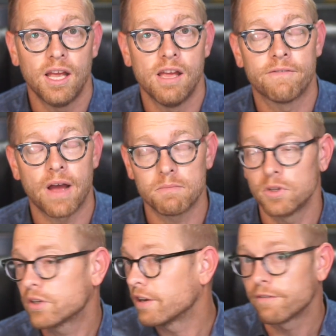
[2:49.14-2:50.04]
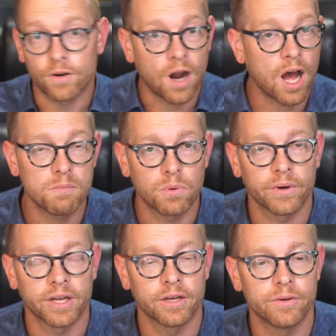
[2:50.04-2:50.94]
If I'm looking for
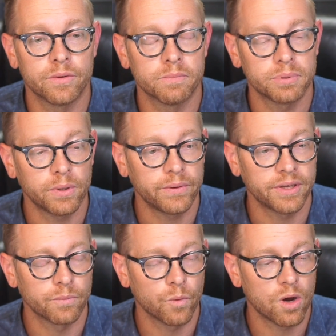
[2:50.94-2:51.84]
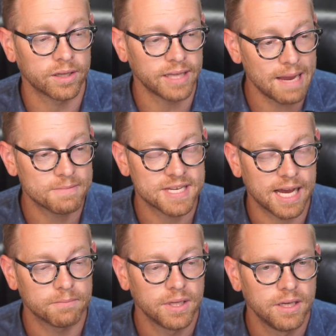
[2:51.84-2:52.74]
onboarding a new employee and want a
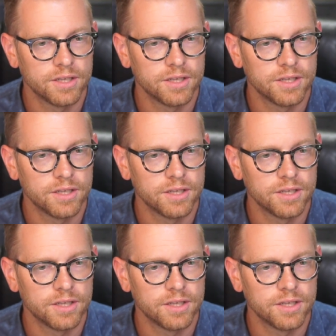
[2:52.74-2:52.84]
laptop,